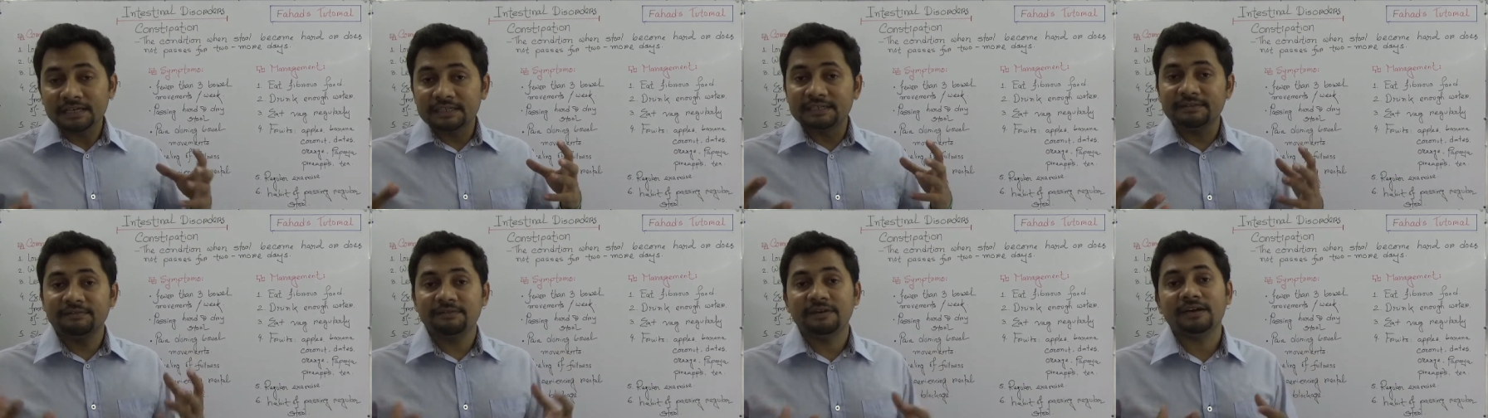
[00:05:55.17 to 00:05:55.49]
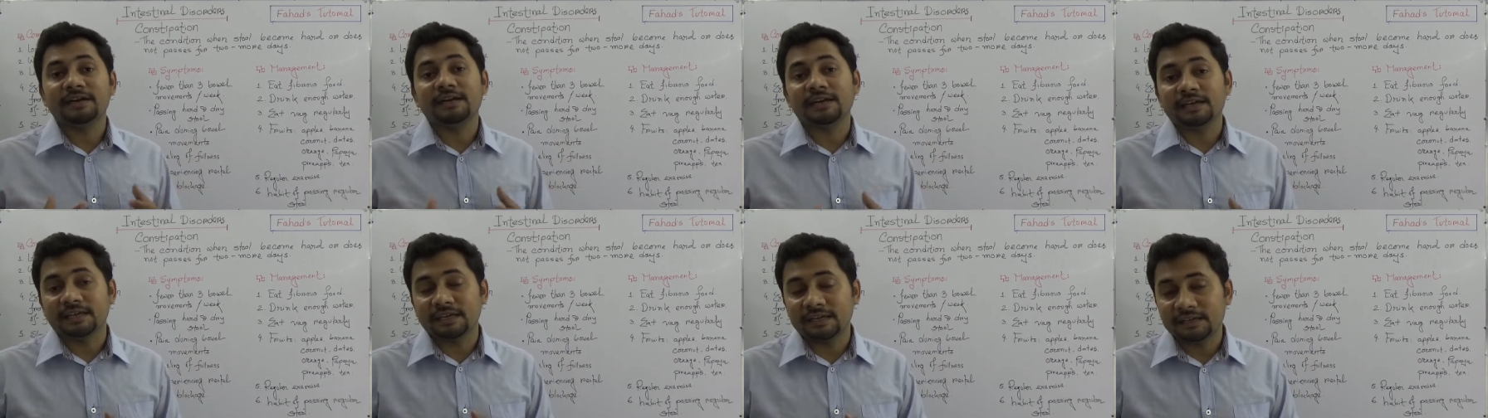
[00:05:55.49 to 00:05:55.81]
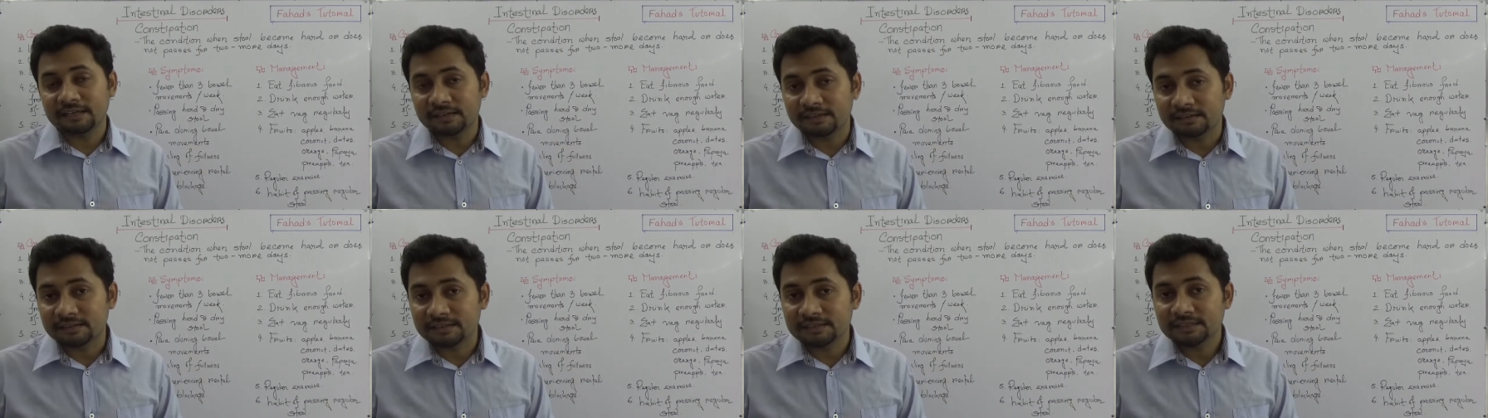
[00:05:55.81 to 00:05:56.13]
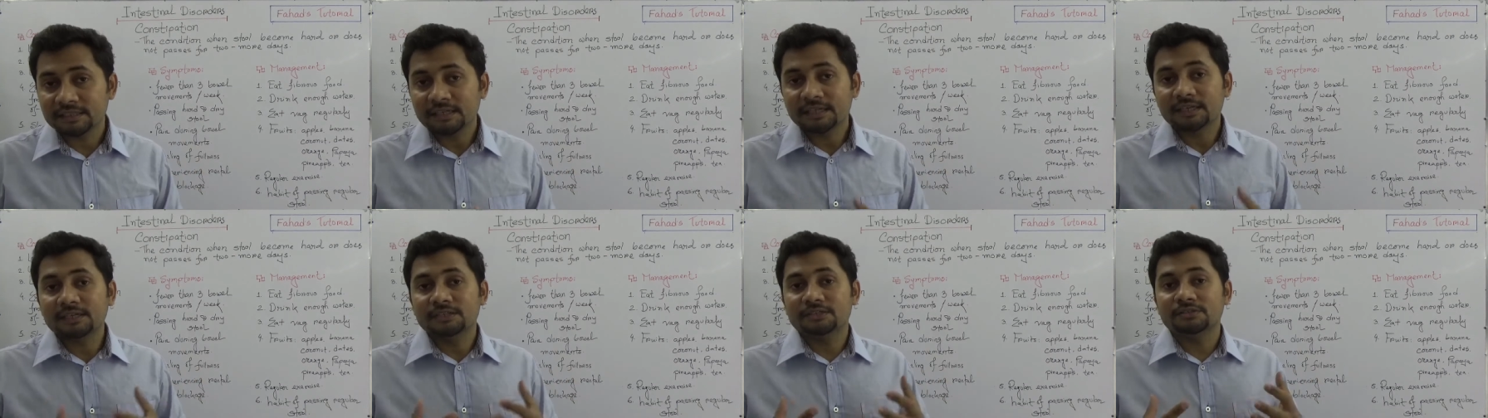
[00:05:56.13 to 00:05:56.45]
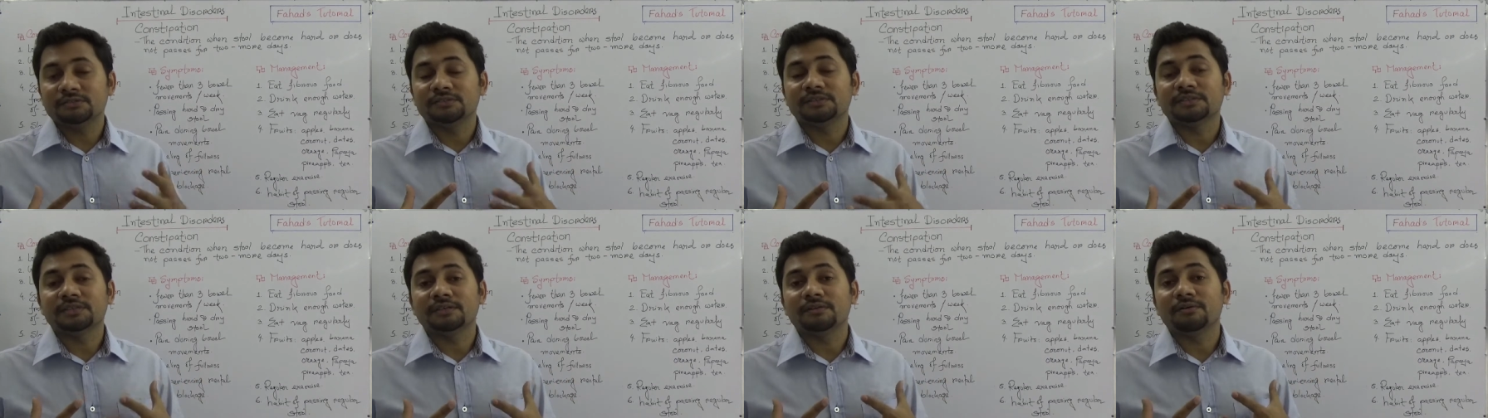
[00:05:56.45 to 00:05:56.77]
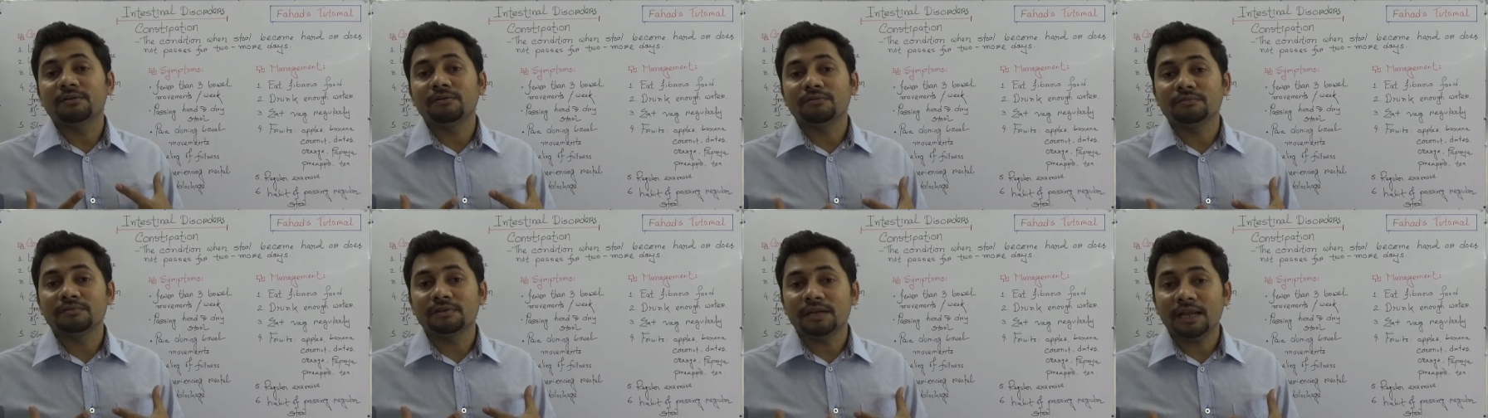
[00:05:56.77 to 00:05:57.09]
definitely cared to their
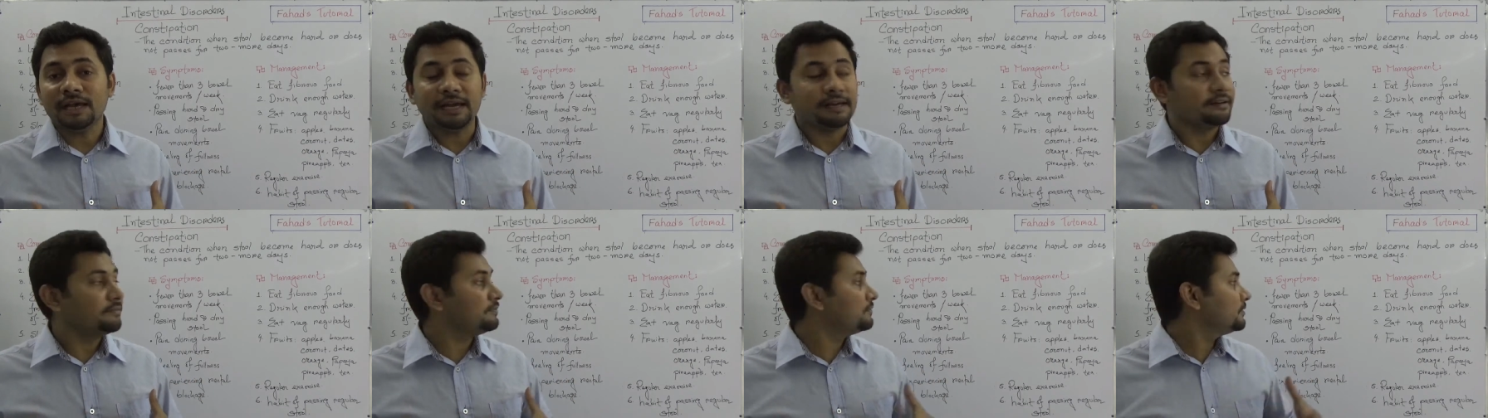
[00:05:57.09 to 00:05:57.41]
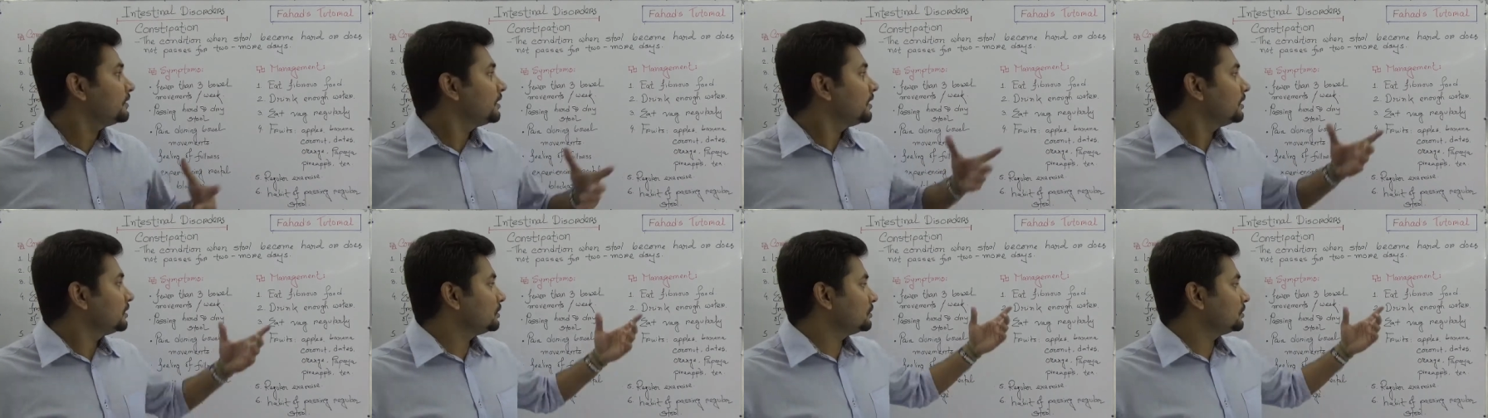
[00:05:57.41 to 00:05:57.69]
own life.